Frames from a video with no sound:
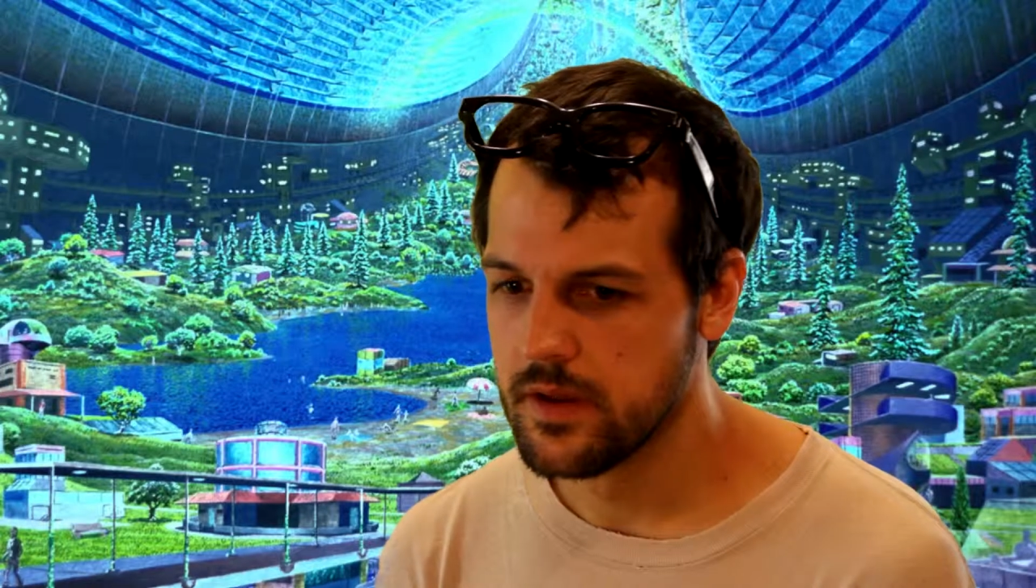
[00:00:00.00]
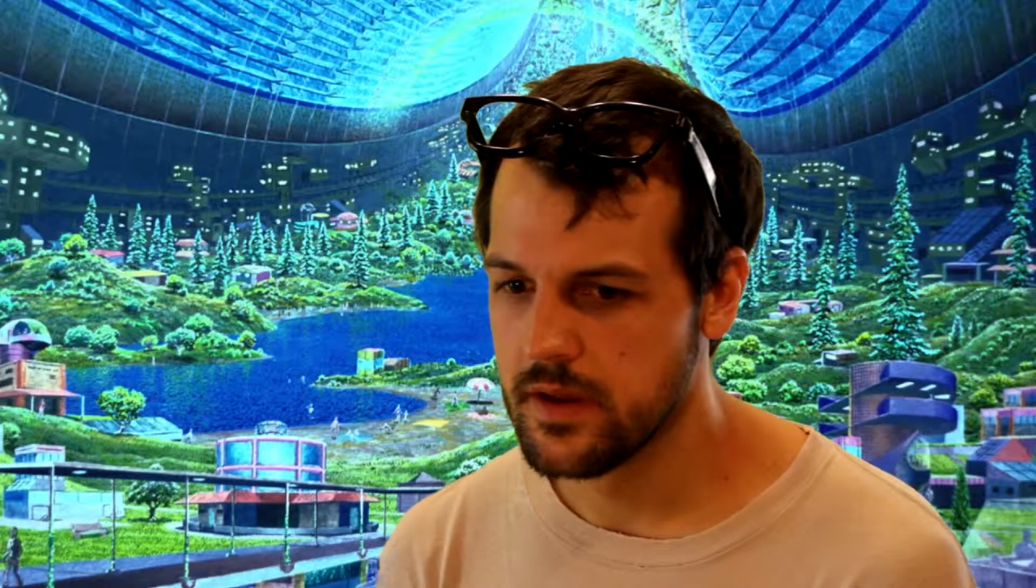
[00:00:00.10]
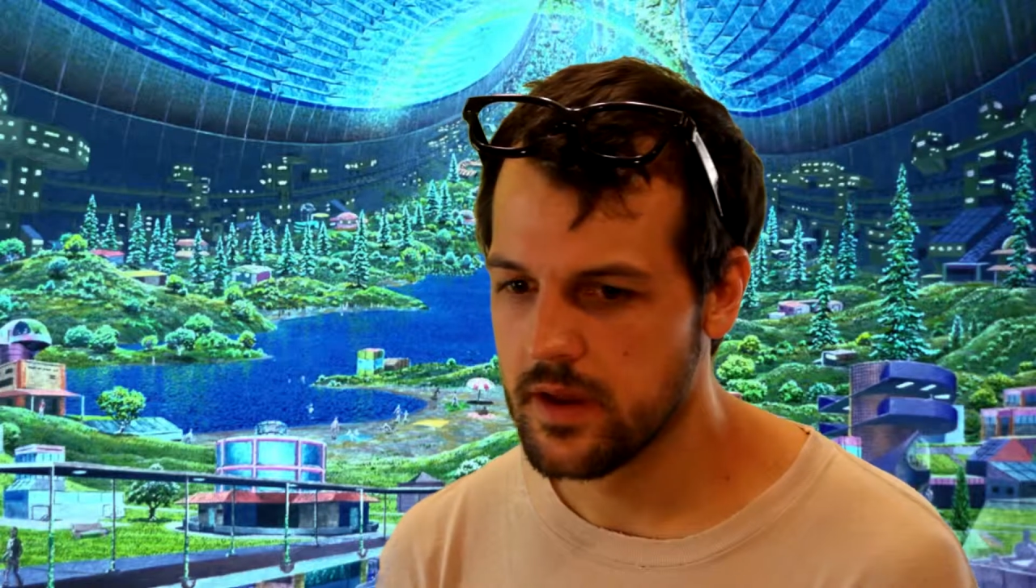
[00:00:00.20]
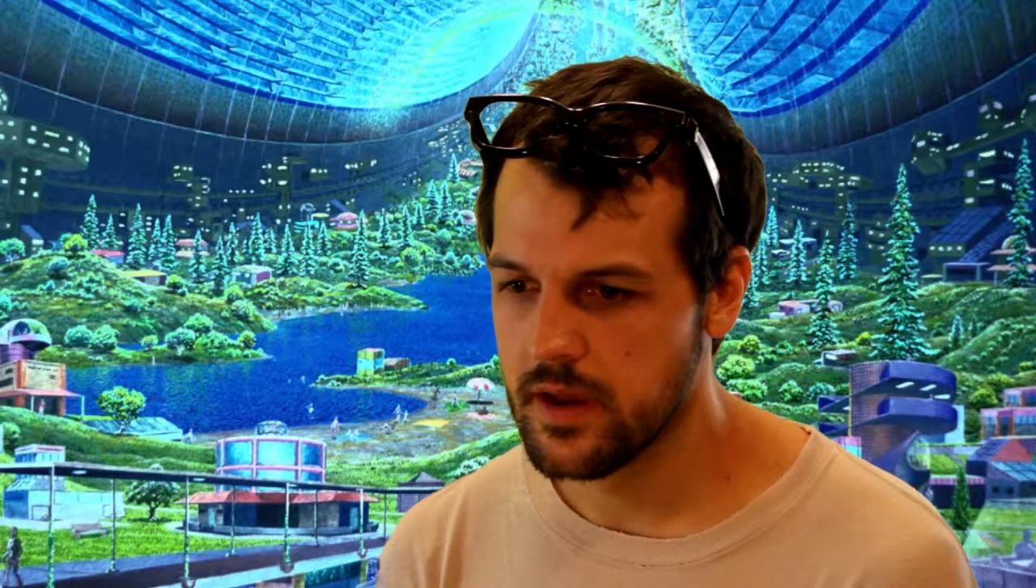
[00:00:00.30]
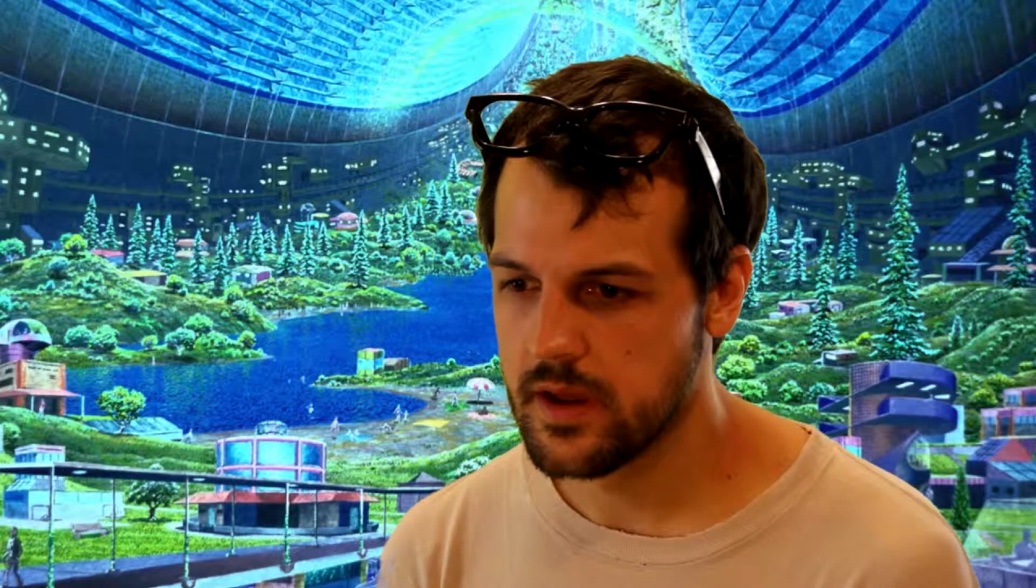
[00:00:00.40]

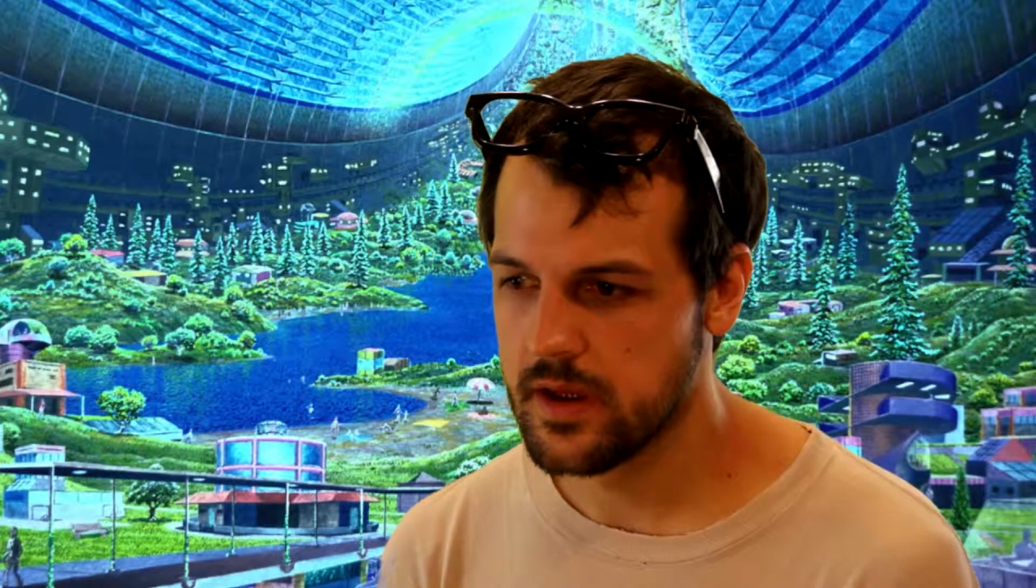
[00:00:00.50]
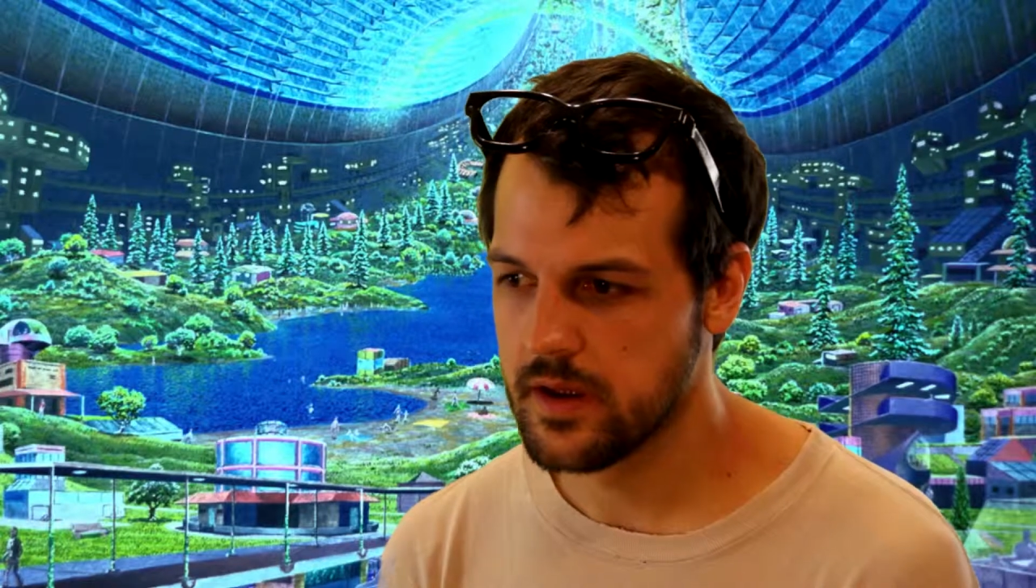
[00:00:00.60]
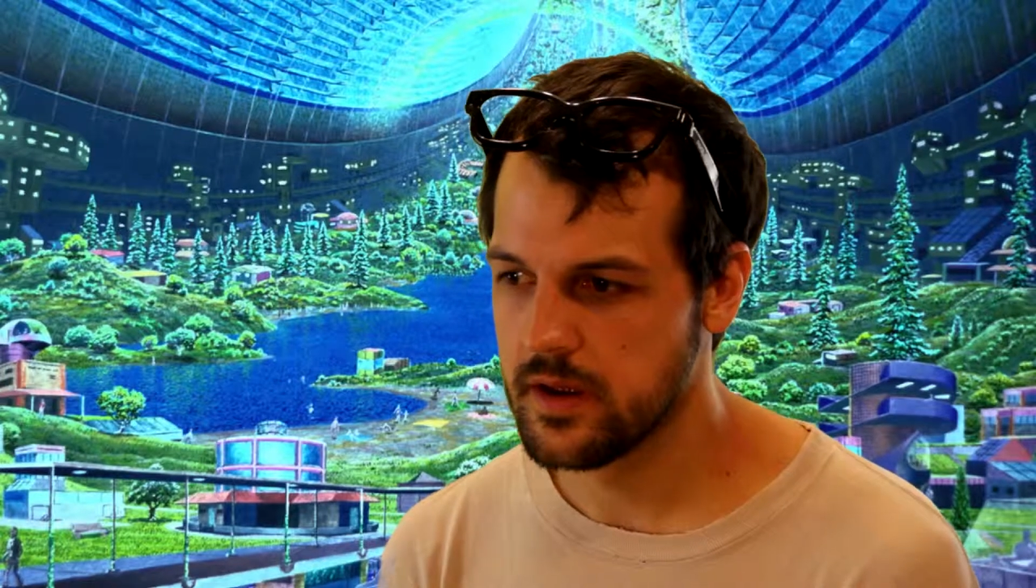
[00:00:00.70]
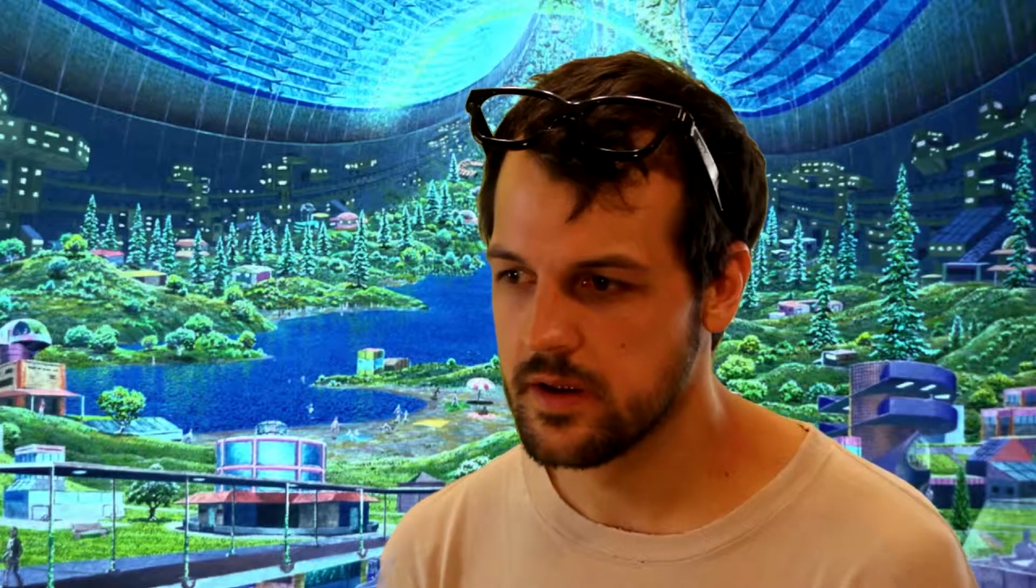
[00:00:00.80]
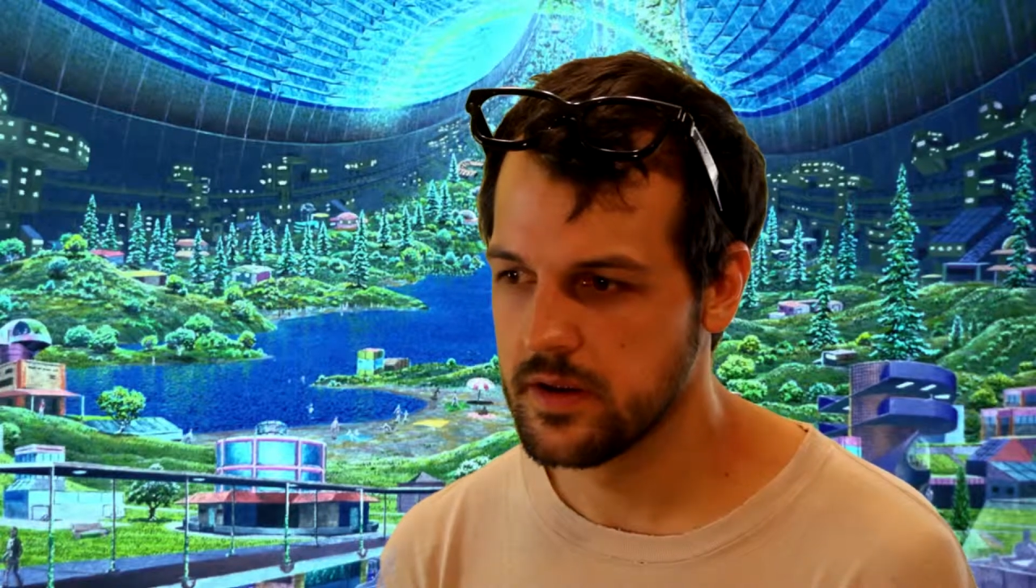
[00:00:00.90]

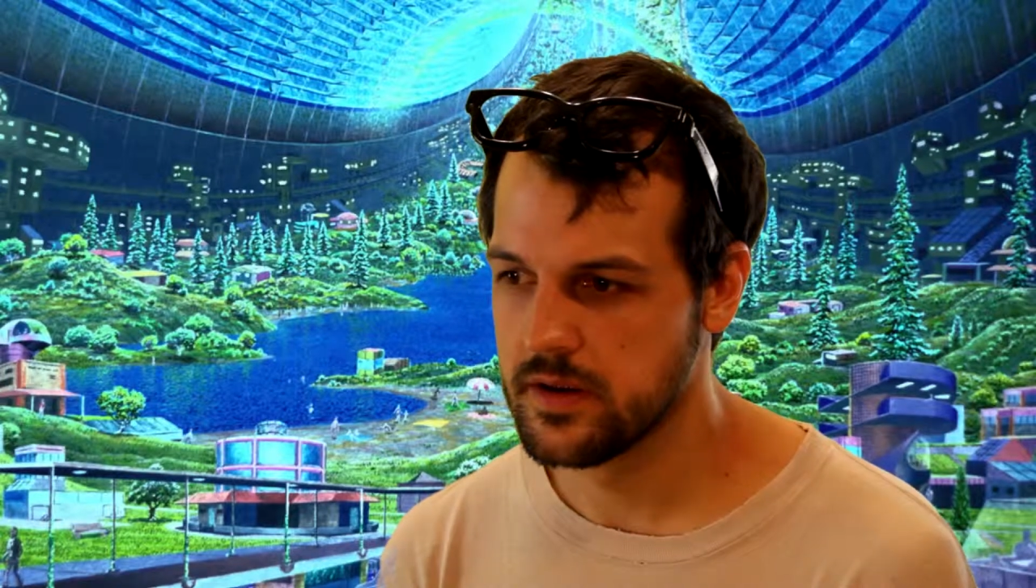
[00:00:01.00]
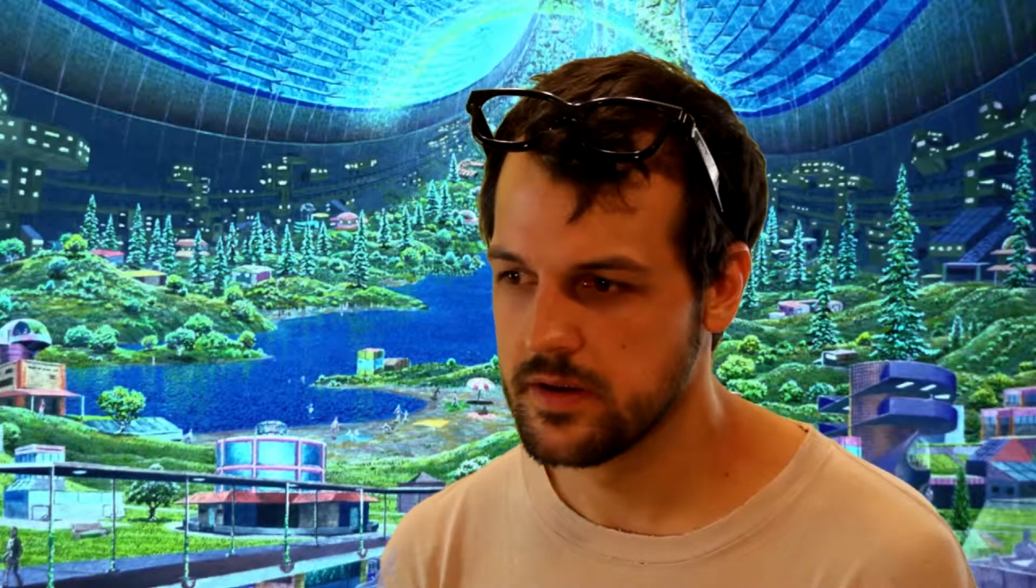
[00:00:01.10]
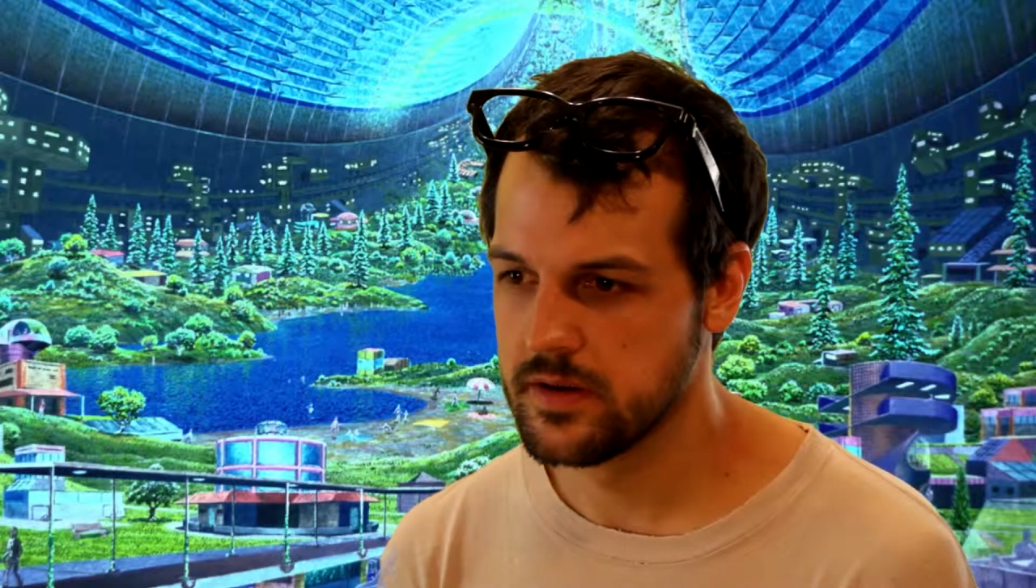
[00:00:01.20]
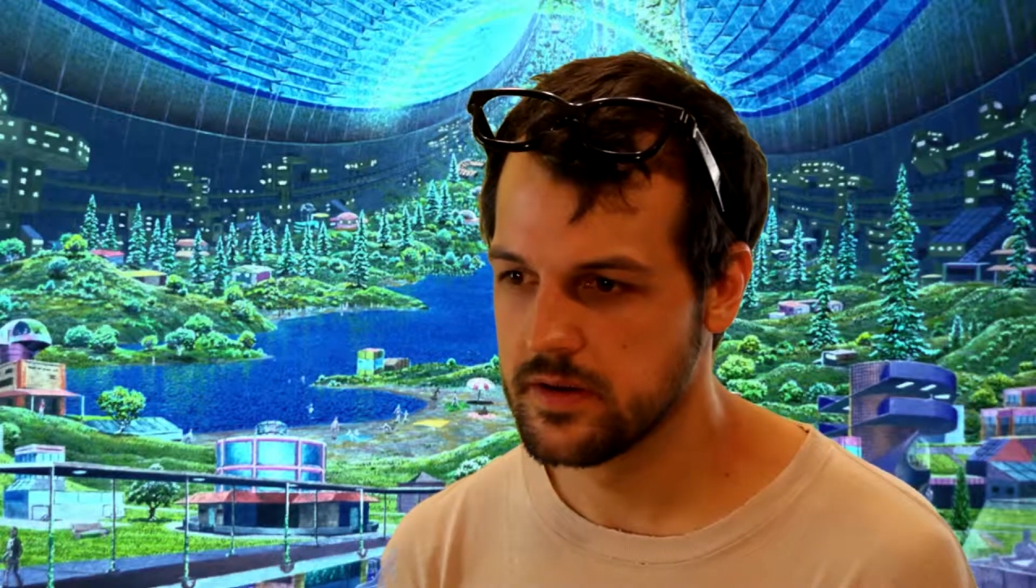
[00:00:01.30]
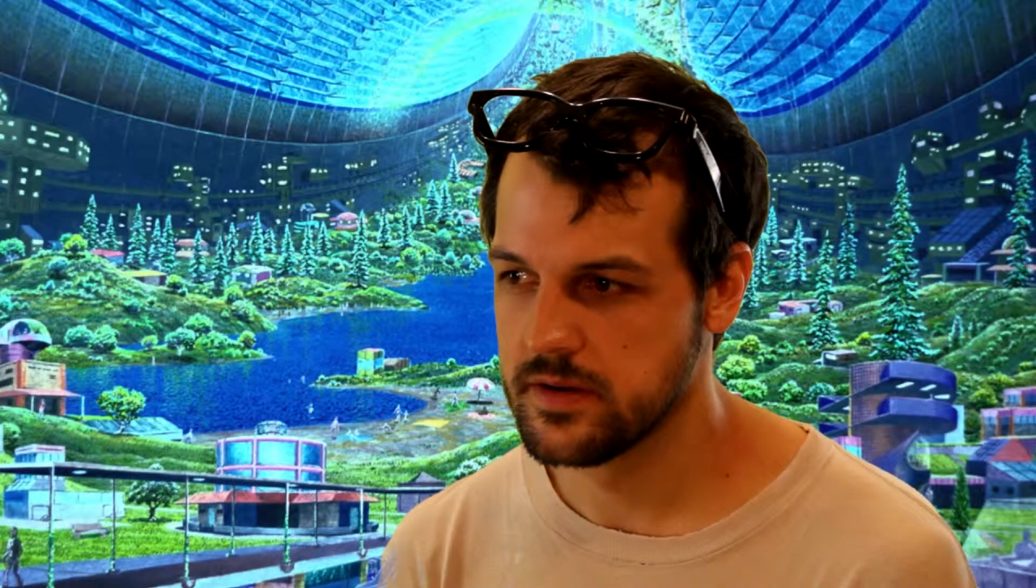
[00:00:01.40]
Uh,